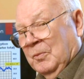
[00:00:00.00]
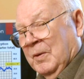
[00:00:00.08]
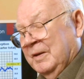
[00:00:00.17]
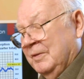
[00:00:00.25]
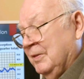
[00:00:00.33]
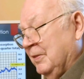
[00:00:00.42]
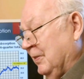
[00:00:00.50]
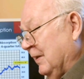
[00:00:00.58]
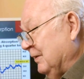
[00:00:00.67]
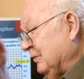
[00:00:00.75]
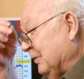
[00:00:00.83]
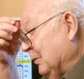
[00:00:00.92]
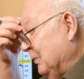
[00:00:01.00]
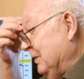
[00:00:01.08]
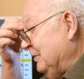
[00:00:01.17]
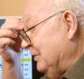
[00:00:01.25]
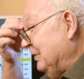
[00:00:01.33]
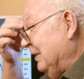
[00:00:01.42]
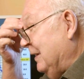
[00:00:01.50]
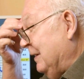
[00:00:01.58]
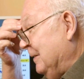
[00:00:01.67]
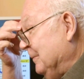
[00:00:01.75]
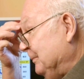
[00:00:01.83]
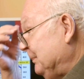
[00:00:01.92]
one of the things that we
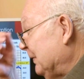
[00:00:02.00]
see